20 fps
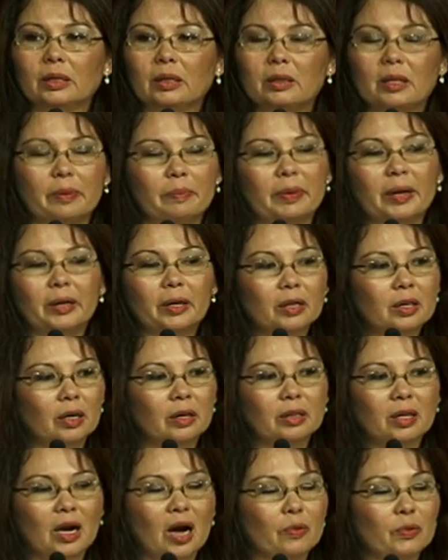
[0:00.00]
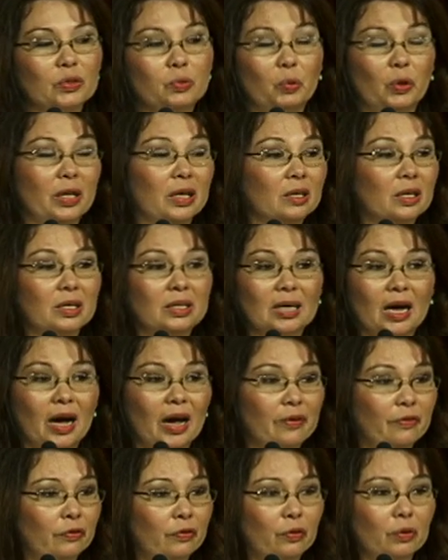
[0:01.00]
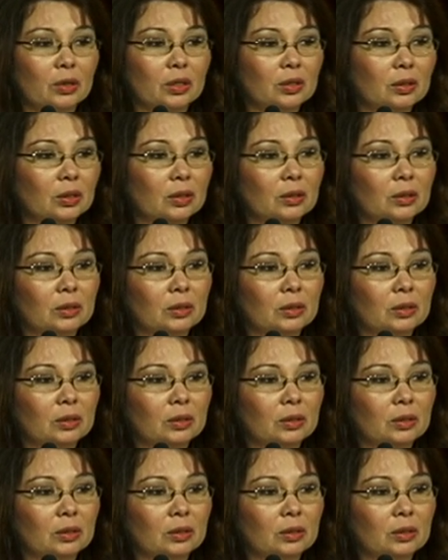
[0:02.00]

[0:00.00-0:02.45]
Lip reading: the America that I was willing to die for,